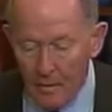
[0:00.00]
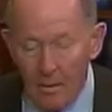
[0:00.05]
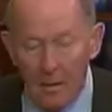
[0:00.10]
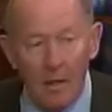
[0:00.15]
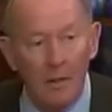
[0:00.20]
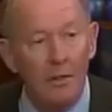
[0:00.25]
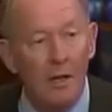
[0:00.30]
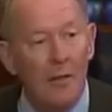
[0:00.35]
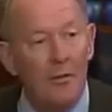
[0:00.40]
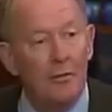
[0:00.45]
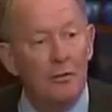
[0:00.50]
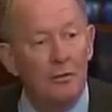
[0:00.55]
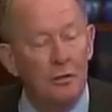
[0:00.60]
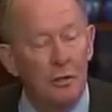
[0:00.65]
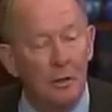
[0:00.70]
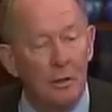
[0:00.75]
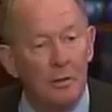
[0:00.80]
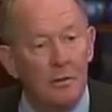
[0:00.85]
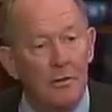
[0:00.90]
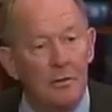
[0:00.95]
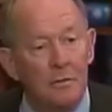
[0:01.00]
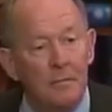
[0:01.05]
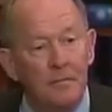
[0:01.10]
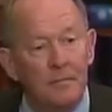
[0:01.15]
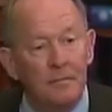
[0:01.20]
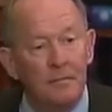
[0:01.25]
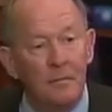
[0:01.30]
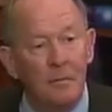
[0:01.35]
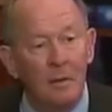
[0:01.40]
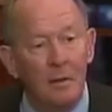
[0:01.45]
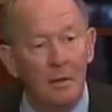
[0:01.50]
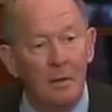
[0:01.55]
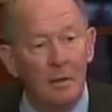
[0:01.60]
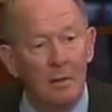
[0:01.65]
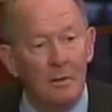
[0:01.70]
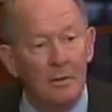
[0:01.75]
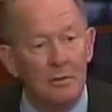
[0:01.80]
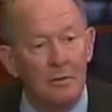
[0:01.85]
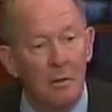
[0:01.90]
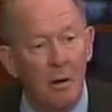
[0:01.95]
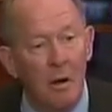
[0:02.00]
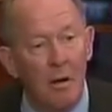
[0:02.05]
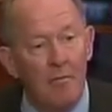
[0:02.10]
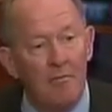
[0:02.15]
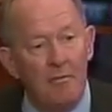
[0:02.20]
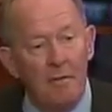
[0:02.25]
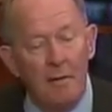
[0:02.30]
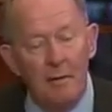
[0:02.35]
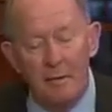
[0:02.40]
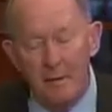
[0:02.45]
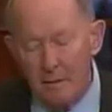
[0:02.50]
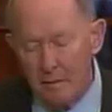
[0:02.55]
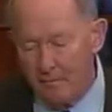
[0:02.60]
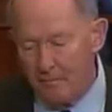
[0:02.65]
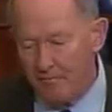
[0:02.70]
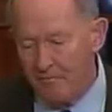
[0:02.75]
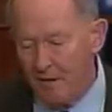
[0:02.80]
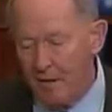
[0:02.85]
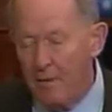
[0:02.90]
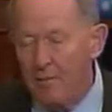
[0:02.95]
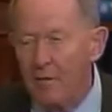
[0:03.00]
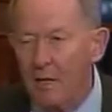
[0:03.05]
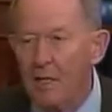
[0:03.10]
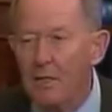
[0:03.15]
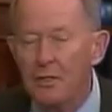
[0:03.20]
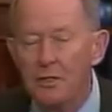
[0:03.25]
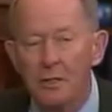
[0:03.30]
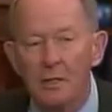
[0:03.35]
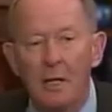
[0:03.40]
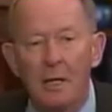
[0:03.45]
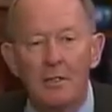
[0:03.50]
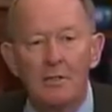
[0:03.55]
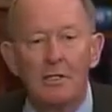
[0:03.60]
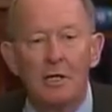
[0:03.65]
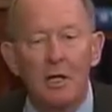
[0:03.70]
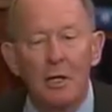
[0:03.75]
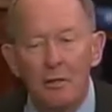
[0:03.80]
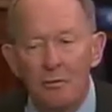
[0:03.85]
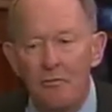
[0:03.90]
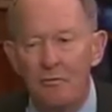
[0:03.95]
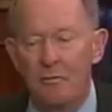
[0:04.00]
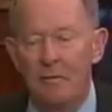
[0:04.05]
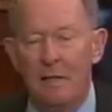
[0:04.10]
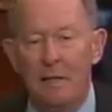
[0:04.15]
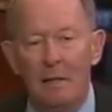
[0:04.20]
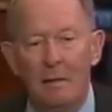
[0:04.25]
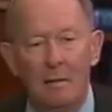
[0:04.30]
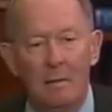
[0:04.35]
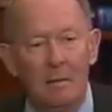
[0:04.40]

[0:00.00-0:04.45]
another church. So our very foundation as a country